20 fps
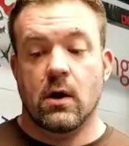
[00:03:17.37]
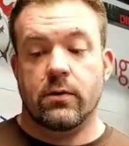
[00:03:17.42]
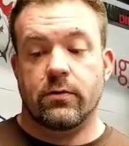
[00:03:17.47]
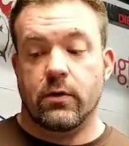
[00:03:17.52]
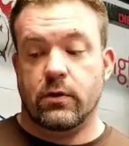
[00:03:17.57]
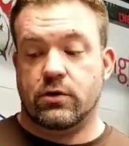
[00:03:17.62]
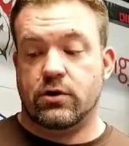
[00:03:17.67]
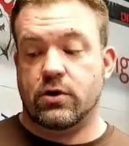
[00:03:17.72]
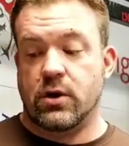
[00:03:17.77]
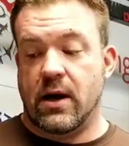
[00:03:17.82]

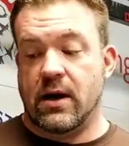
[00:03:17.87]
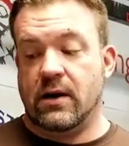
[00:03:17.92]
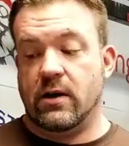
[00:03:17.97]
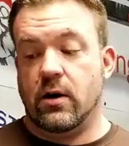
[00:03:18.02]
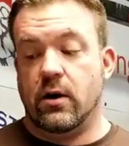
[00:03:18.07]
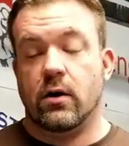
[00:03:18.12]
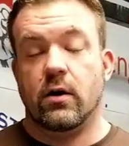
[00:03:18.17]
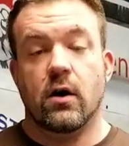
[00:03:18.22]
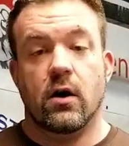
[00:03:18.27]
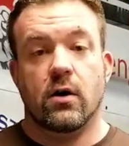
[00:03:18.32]
the
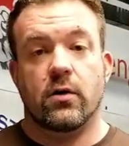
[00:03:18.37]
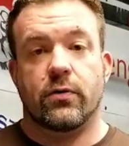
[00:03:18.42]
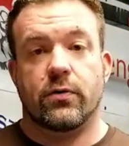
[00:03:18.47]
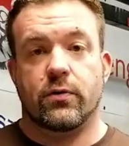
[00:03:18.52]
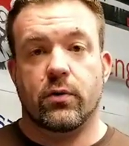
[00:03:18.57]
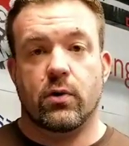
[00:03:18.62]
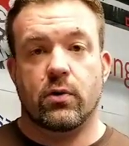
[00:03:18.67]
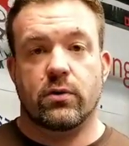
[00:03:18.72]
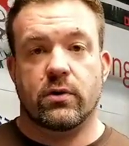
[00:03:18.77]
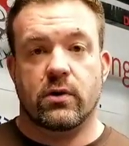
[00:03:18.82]
trainer
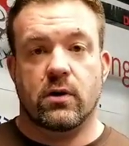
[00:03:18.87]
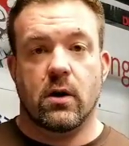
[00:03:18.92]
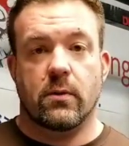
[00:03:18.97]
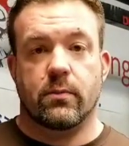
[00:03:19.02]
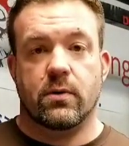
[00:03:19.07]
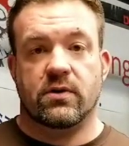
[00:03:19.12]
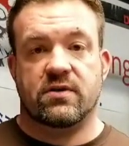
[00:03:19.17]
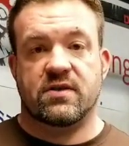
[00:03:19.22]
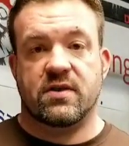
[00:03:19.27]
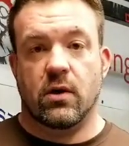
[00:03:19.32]
through the
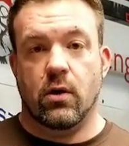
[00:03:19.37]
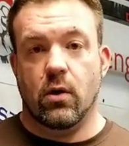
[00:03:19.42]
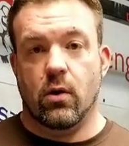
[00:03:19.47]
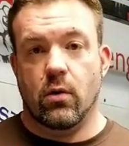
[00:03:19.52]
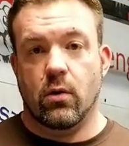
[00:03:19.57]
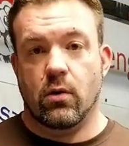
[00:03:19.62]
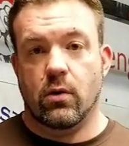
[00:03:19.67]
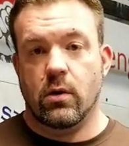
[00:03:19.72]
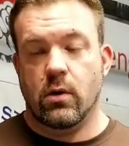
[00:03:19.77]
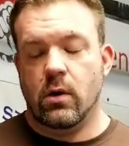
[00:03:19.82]
number two.